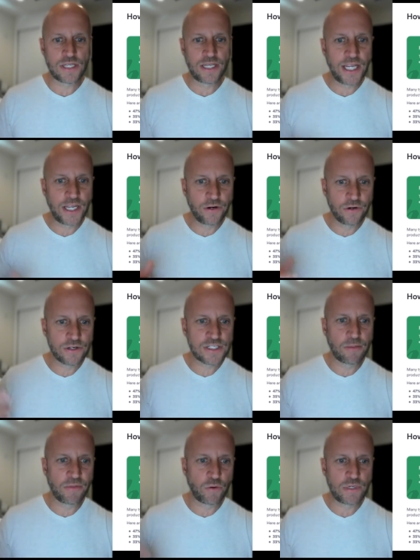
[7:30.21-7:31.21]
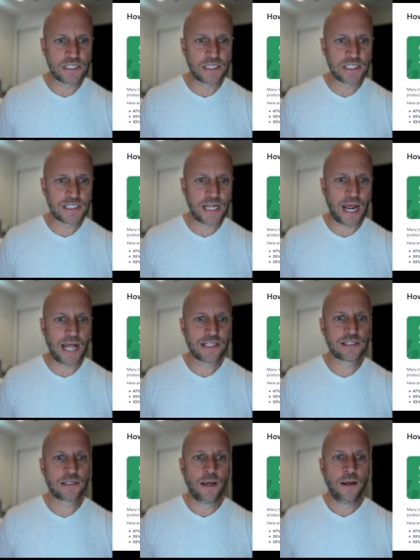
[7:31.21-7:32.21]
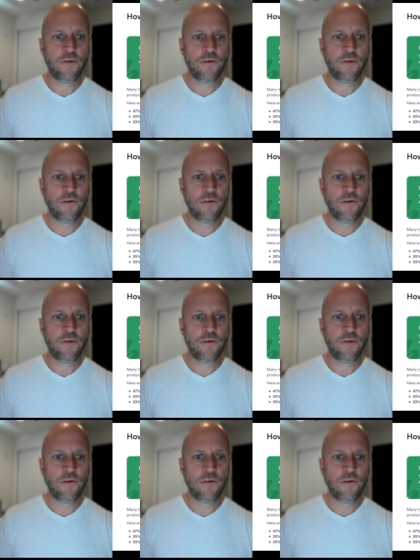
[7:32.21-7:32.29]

And here are some of the recent stats